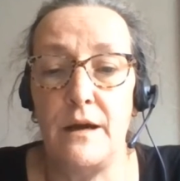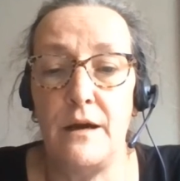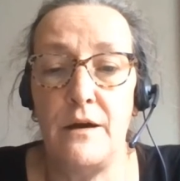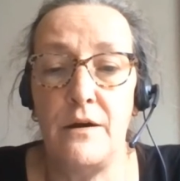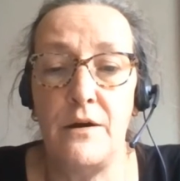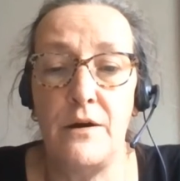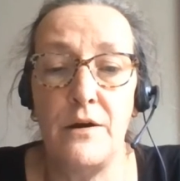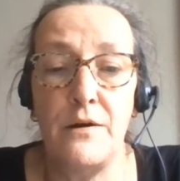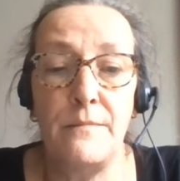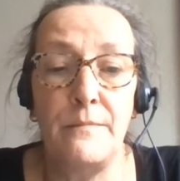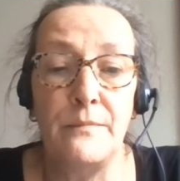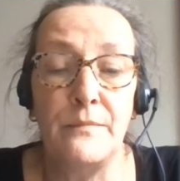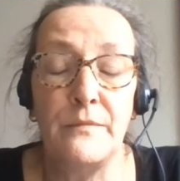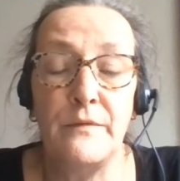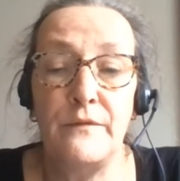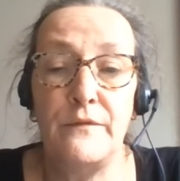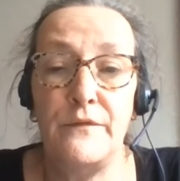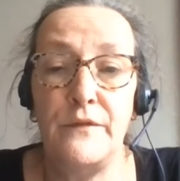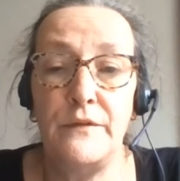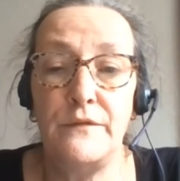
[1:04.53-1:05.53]
uh,
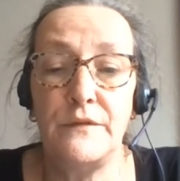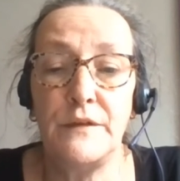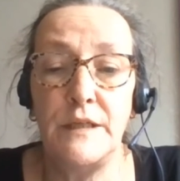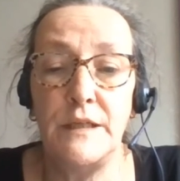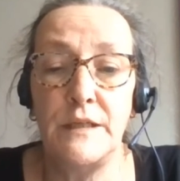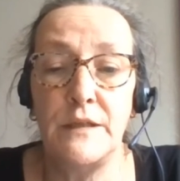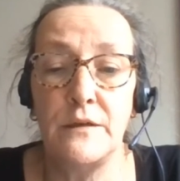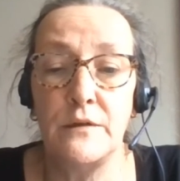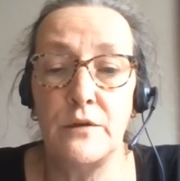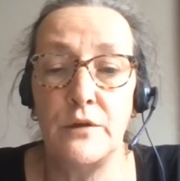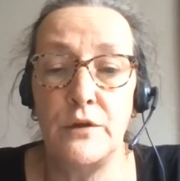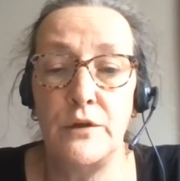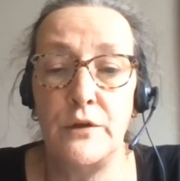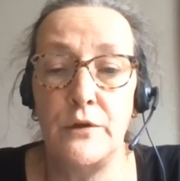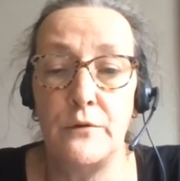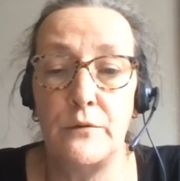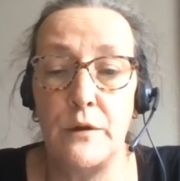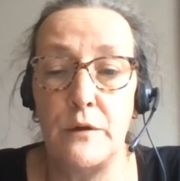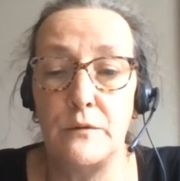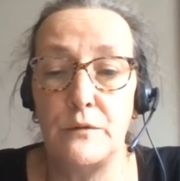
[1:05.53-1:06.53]
15
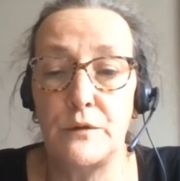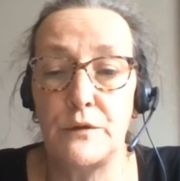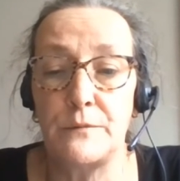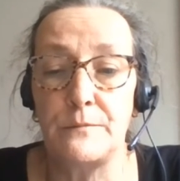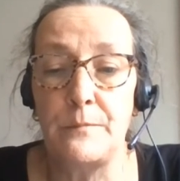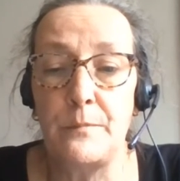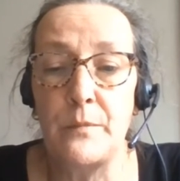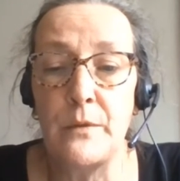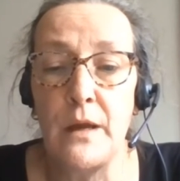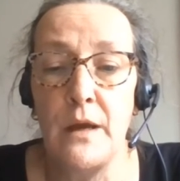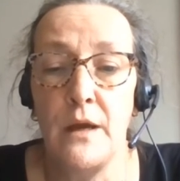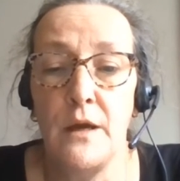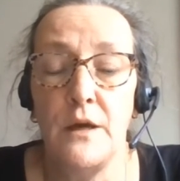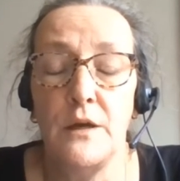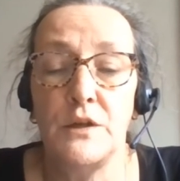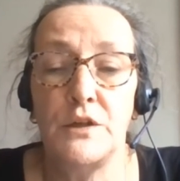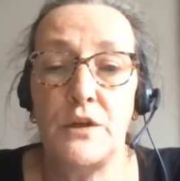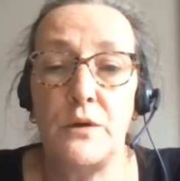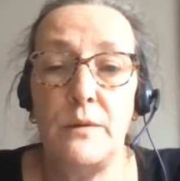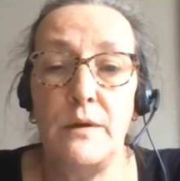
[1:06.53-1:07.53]
euros.
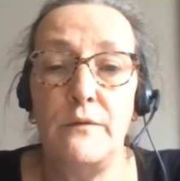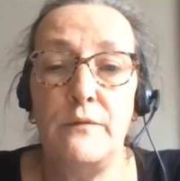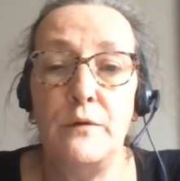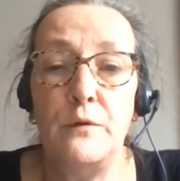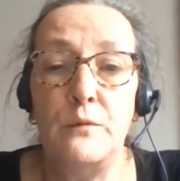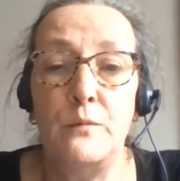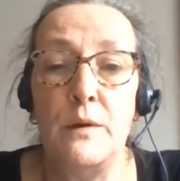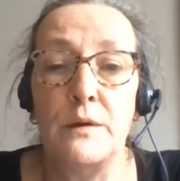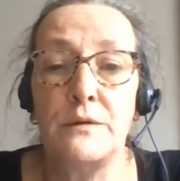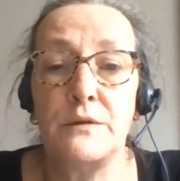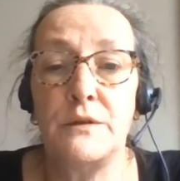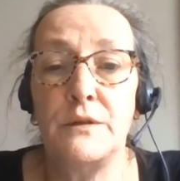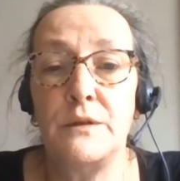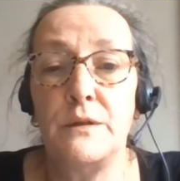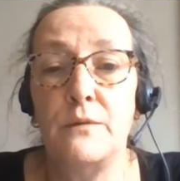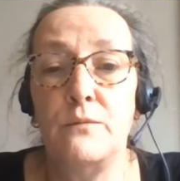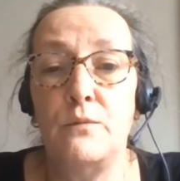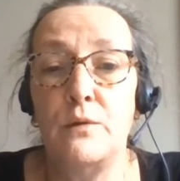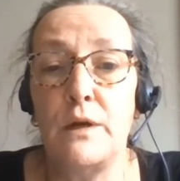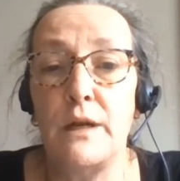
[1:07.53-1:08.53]
So if you want
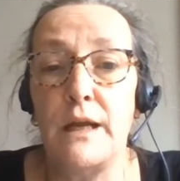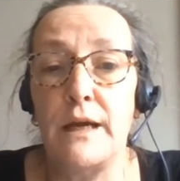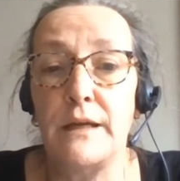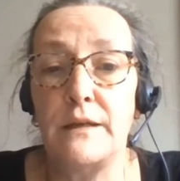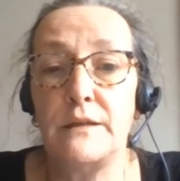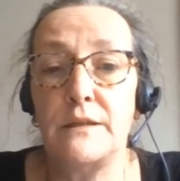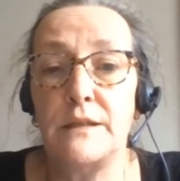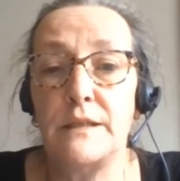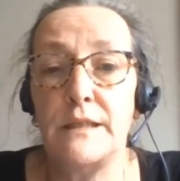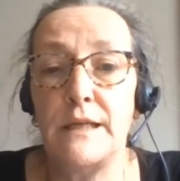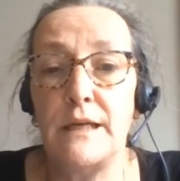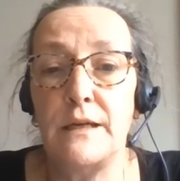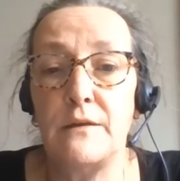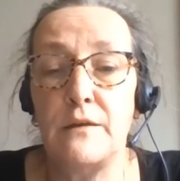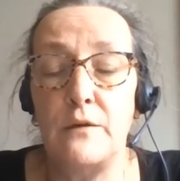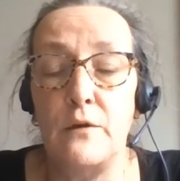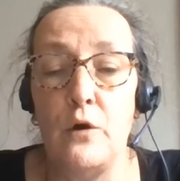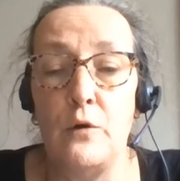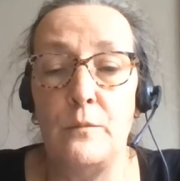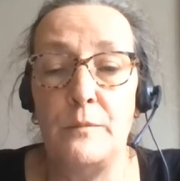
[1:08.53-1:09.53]
would like to take
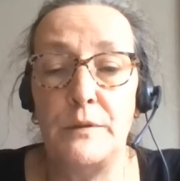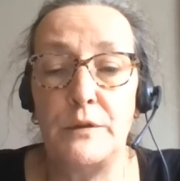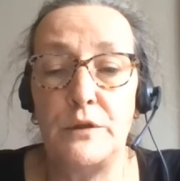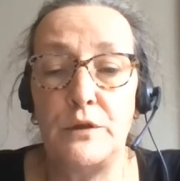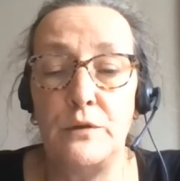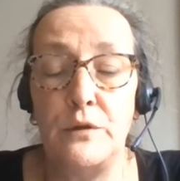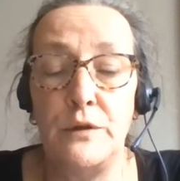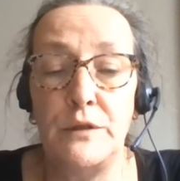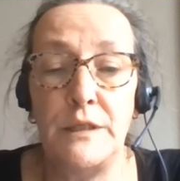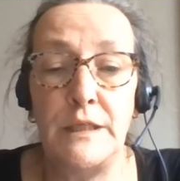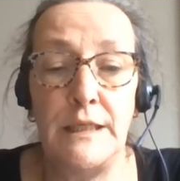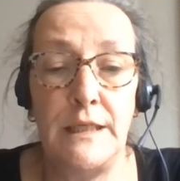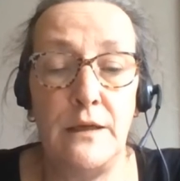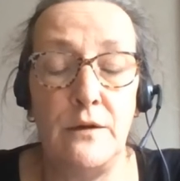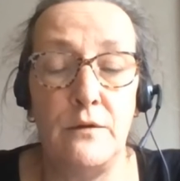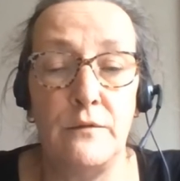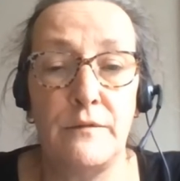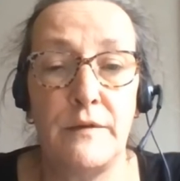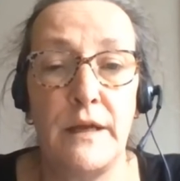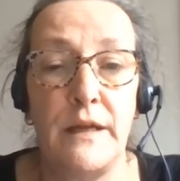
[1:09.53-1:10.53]
the opportunity
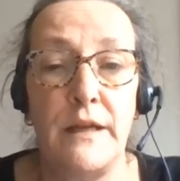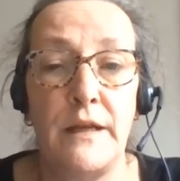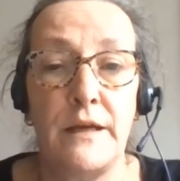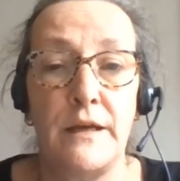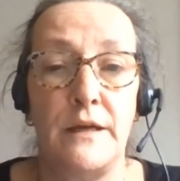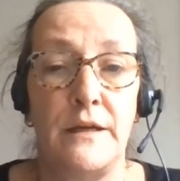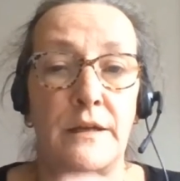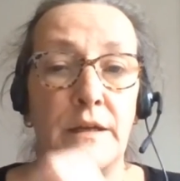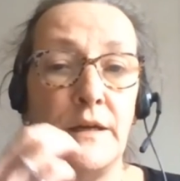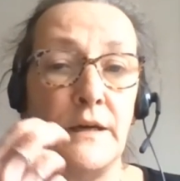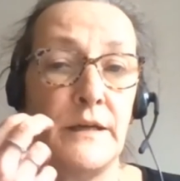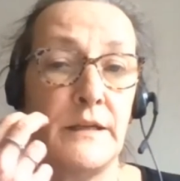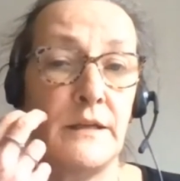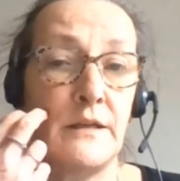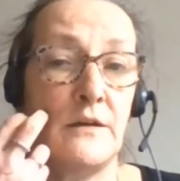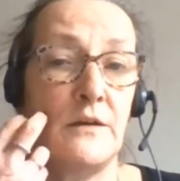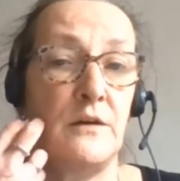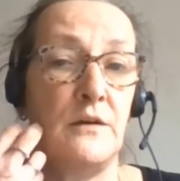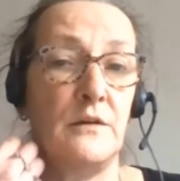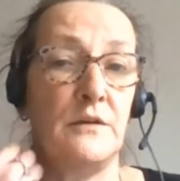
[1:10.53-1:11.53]
of getting a 9
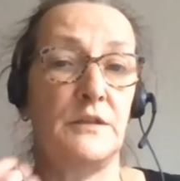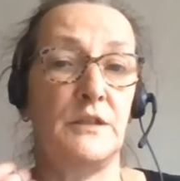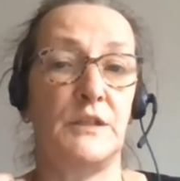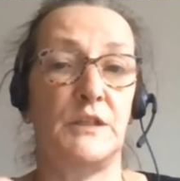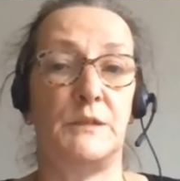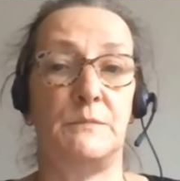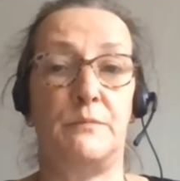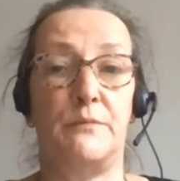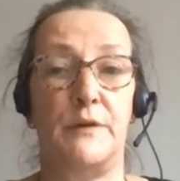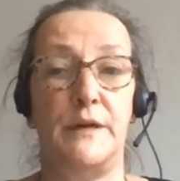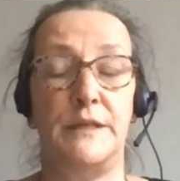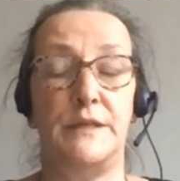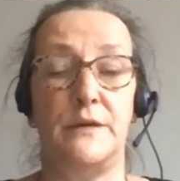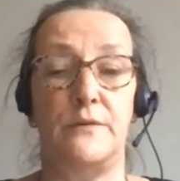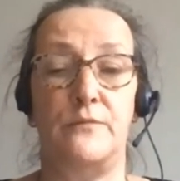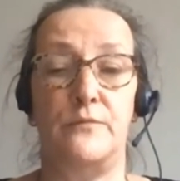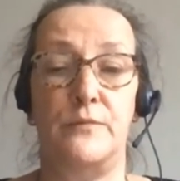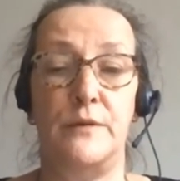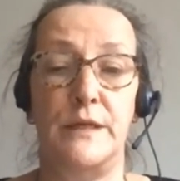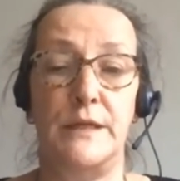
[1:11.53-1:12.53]
card spread
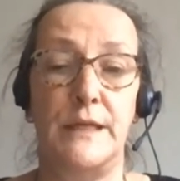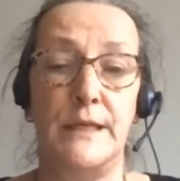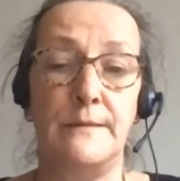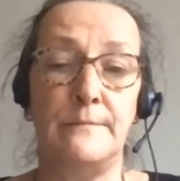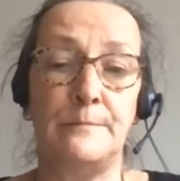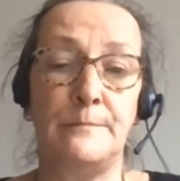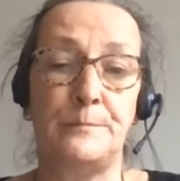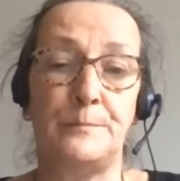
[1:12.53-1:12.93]
reading